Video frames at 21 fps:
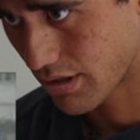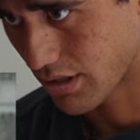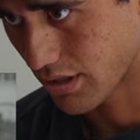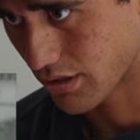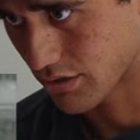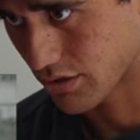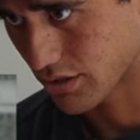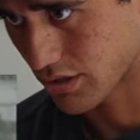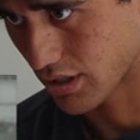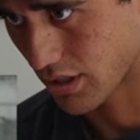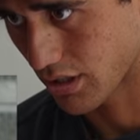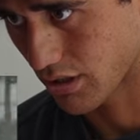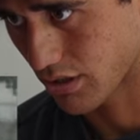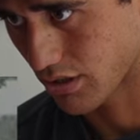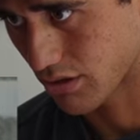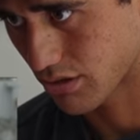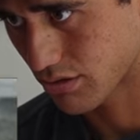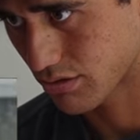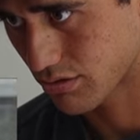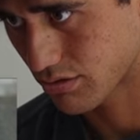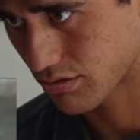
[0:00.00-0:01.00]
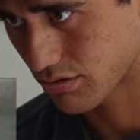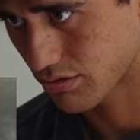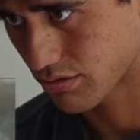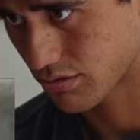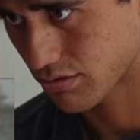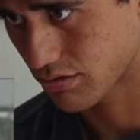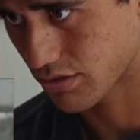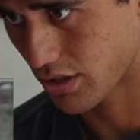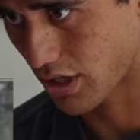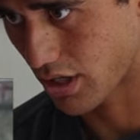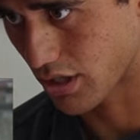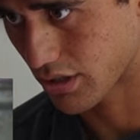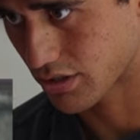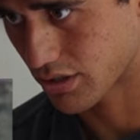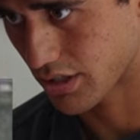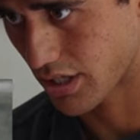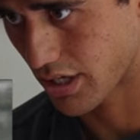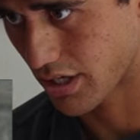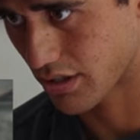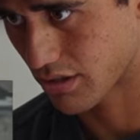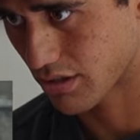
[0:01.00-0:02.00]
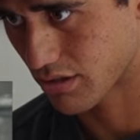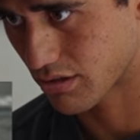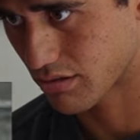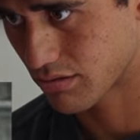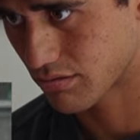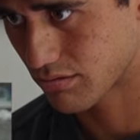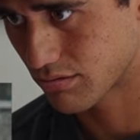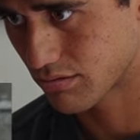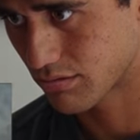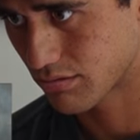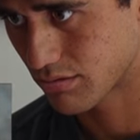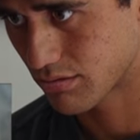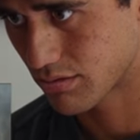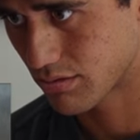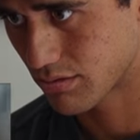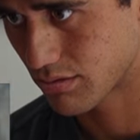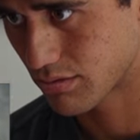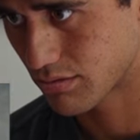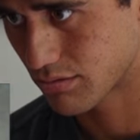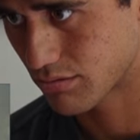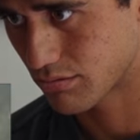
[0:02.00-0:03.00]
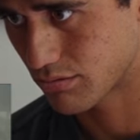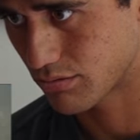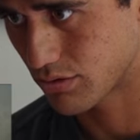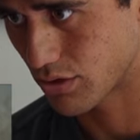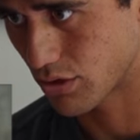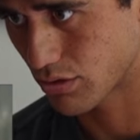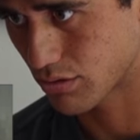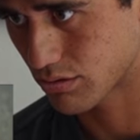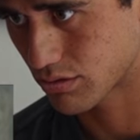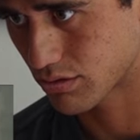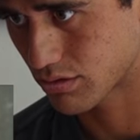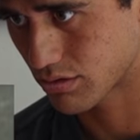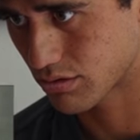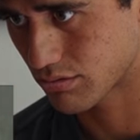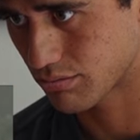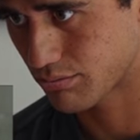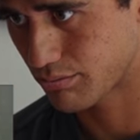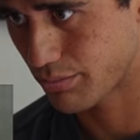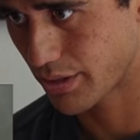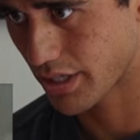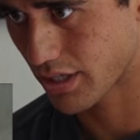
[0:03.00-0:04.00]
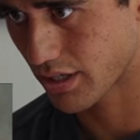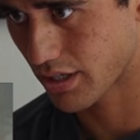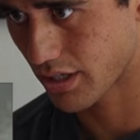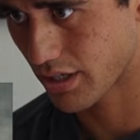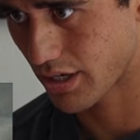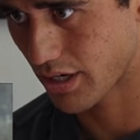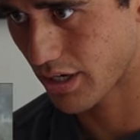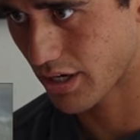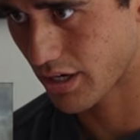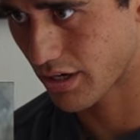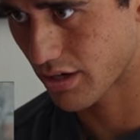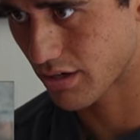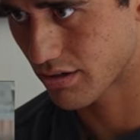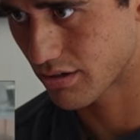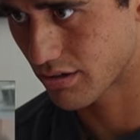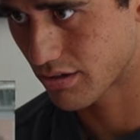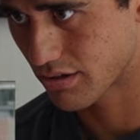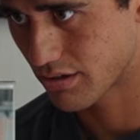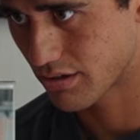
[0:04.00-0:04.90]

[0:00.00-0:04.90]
That was just a little stock standard nose pick air.